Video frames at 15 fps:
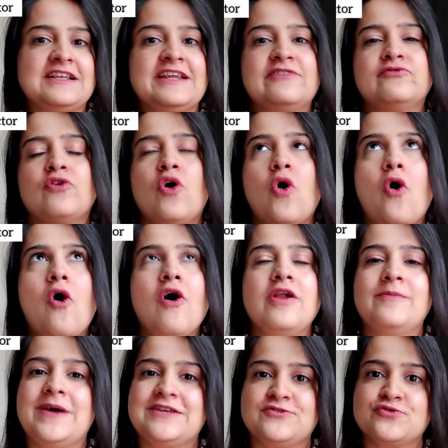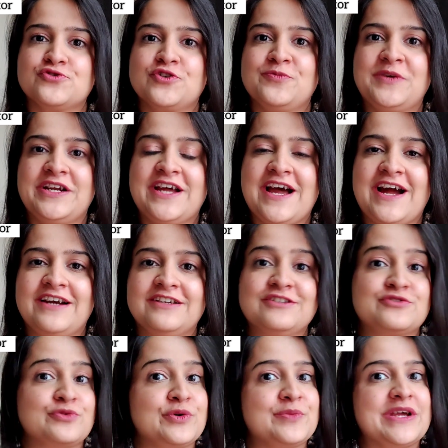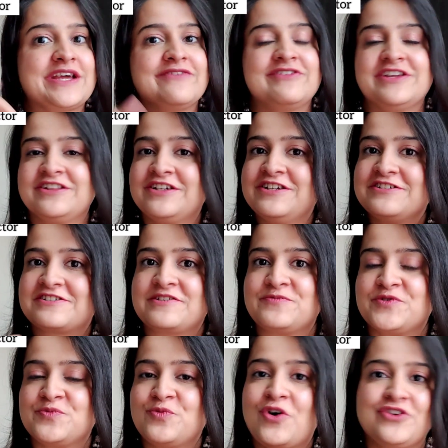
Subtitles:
The link for all my social media handles would be given in the description